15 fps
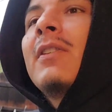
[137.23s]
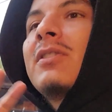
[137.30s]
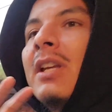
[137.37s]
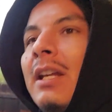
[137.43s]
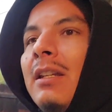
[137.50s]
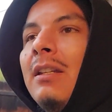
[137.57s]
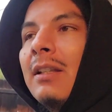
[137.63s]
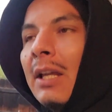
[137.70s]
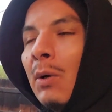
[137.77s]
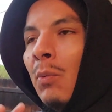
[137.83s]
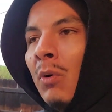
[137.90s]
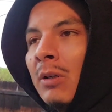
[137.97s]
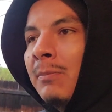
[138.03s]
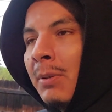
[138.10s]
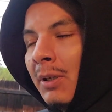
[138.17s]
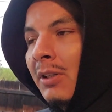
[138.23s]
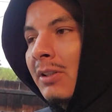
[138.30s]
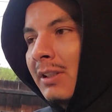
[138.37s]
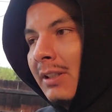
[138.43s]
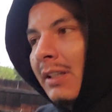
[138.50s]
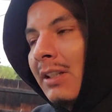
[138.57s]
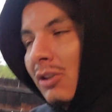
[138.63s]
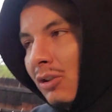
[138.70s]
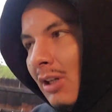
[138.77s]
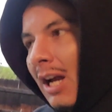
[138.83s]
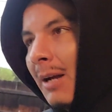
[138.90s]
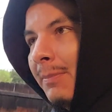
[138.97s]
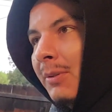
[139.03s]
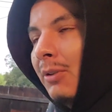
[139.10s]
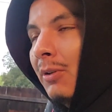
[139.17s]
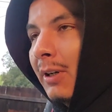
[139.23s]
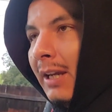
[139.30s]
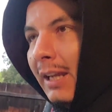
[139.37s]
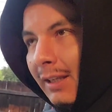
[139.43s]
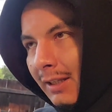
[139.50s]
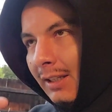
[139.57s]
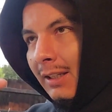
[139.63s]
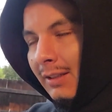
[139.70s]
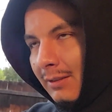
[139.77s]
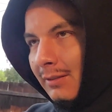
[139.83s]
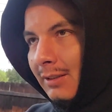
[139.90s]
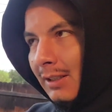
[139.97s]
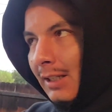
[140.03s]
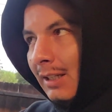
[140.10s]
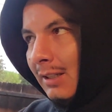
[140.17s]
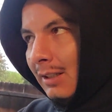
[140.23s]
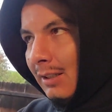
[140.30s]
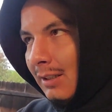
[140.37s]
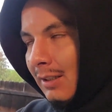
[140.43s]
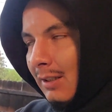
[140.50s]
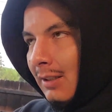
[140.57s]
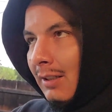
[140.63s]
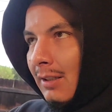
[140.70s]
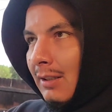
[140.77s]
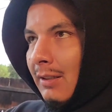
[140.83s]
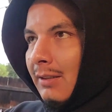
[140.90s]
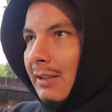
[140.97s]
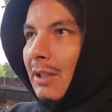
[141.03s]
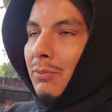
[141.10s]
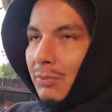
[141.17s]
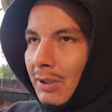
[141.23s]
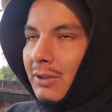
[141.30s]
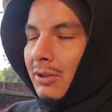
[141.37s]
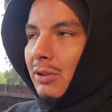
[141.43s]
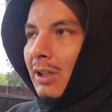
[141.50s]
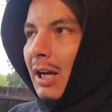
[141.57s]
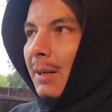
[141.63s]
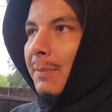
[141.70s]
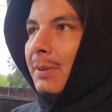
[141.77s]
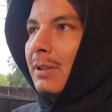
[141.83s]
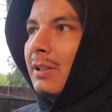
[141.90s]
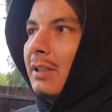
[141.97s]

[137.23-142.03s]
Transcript: there's any like one person in the shop or it that runs a shop